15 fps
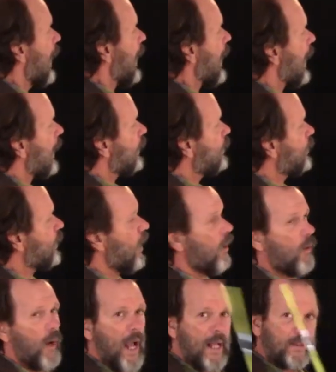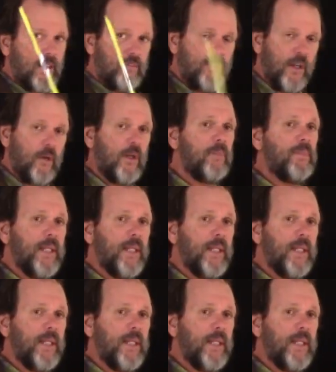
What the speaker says: And so at the very